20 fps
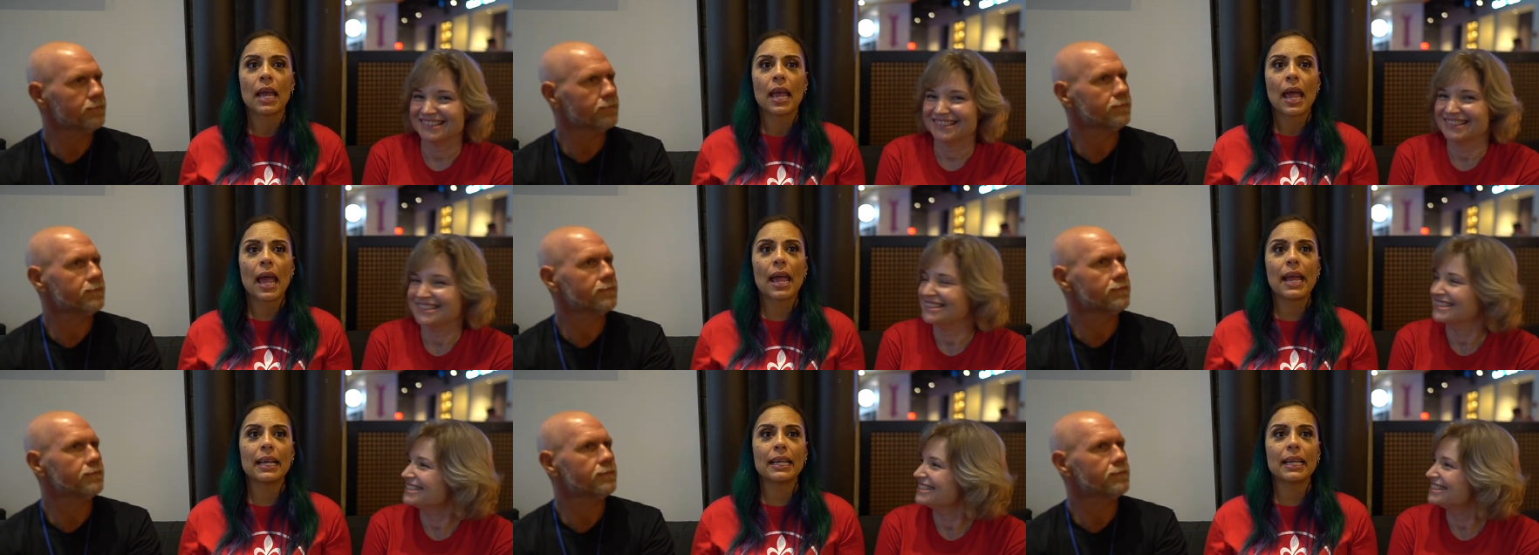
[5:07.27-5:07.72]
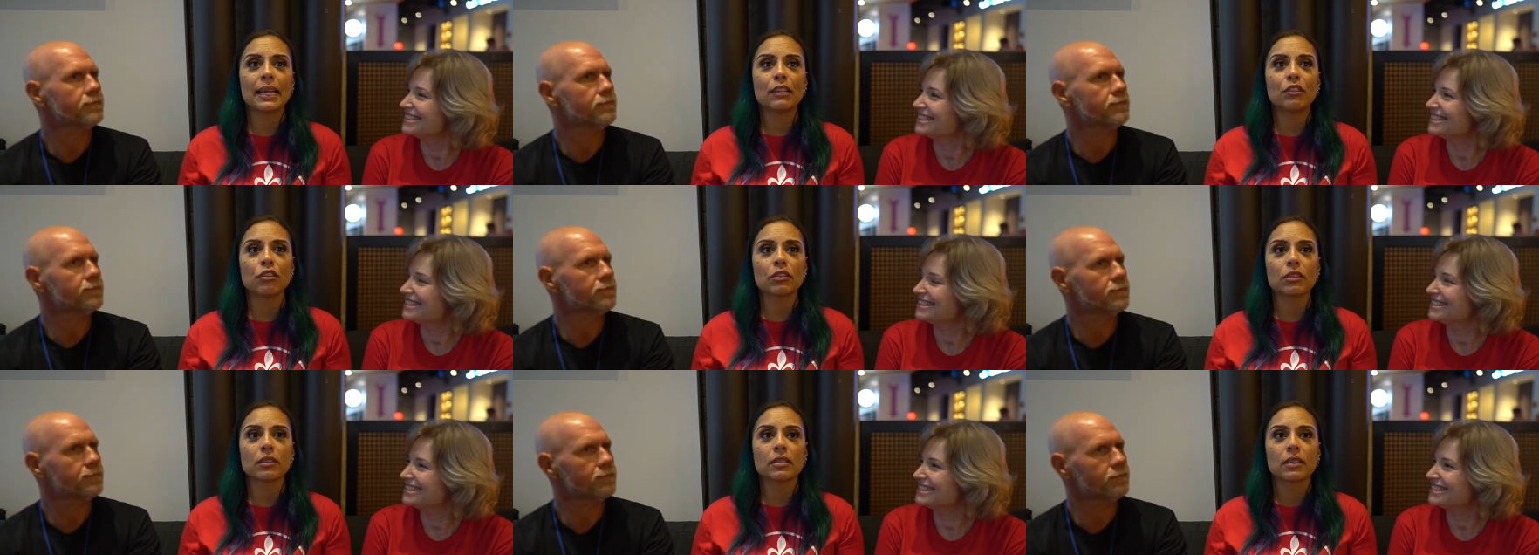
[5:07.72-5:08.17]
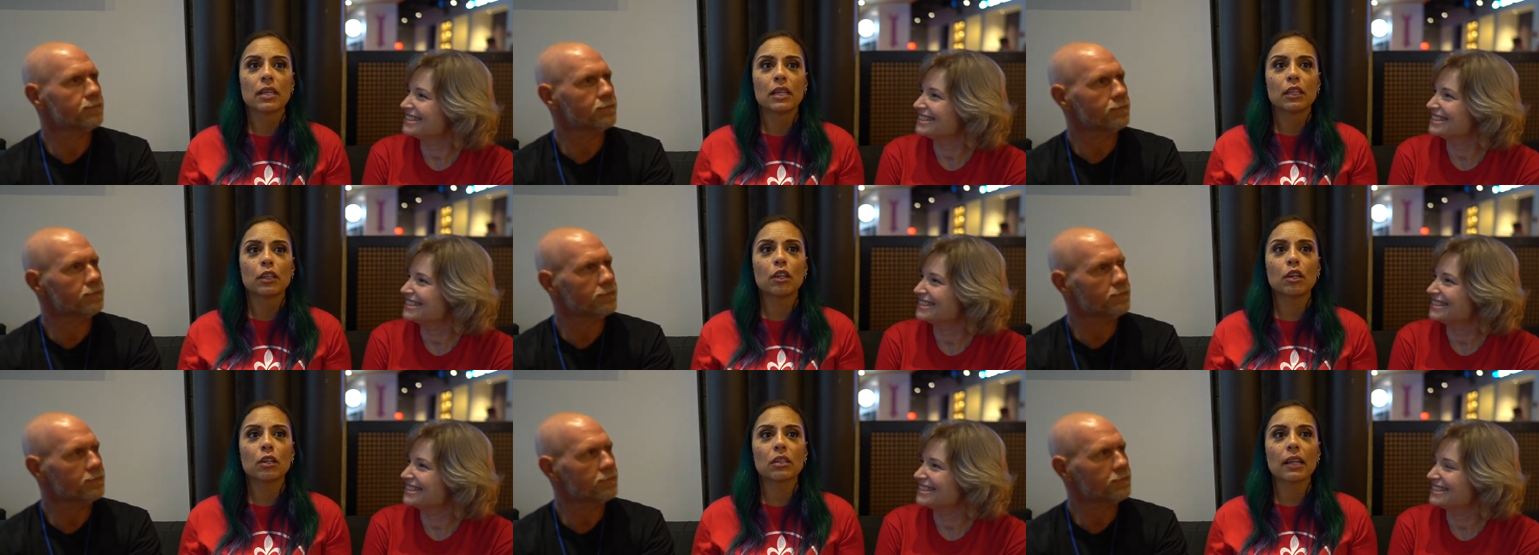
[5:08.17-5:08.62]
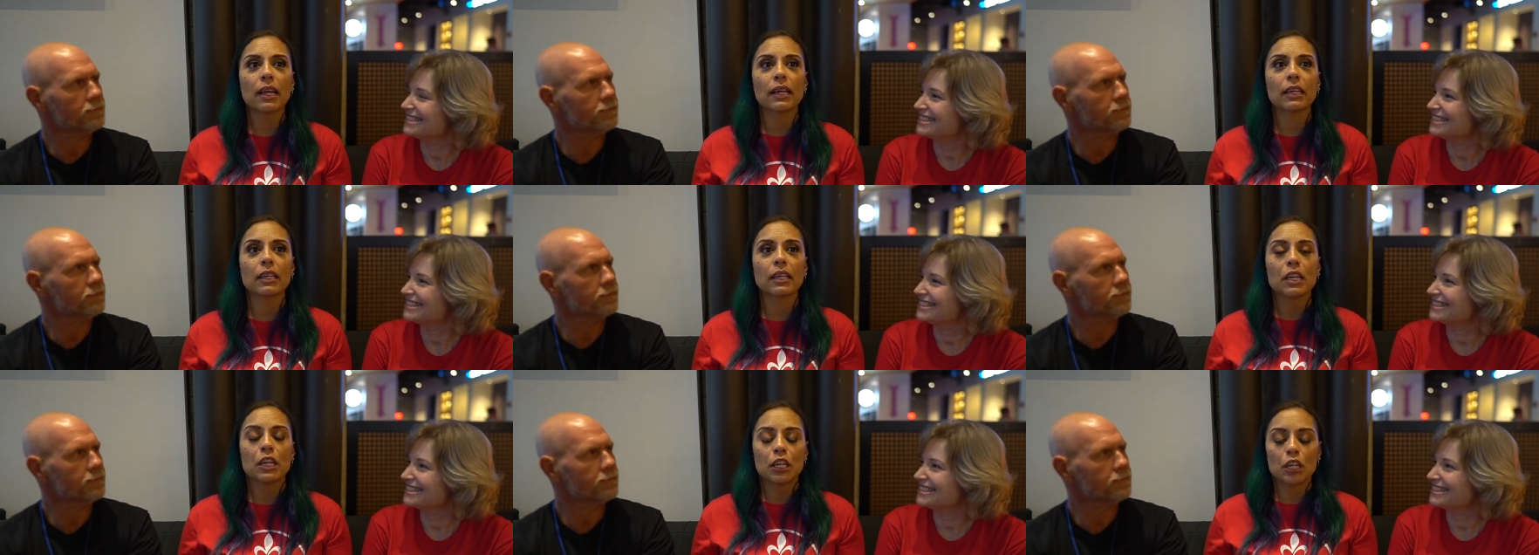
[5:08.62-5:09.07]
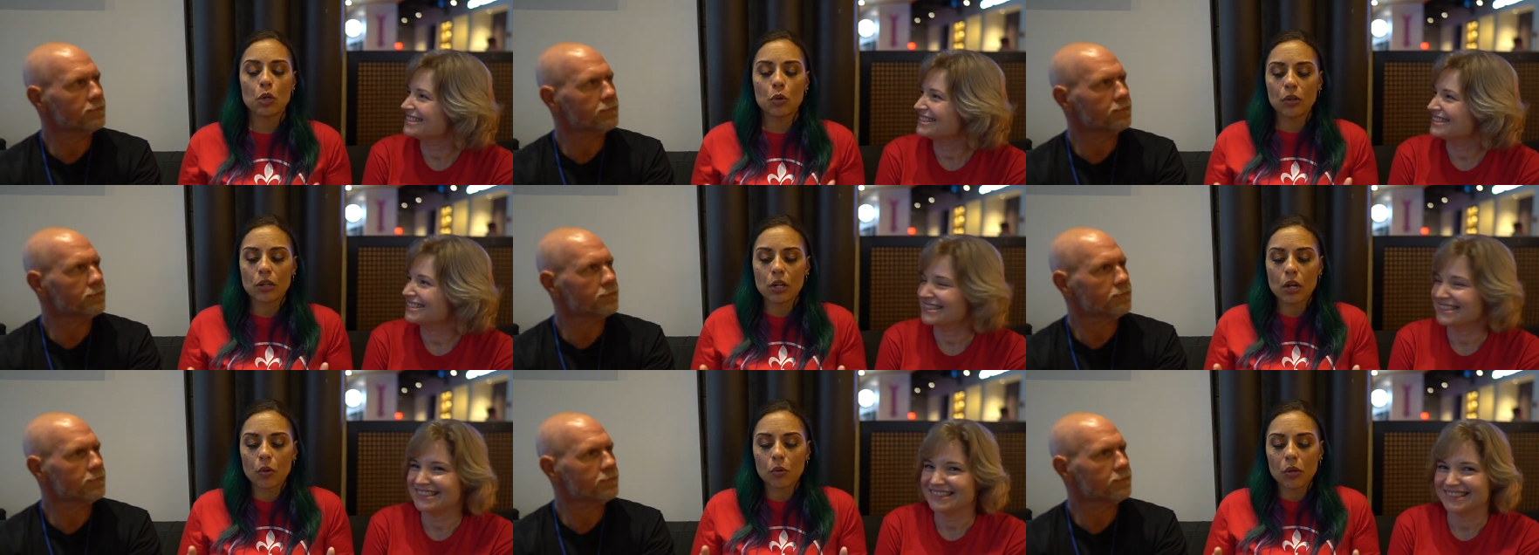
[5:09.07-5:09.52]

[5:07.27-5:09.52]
Speaker 1: And it just looked like, you you know,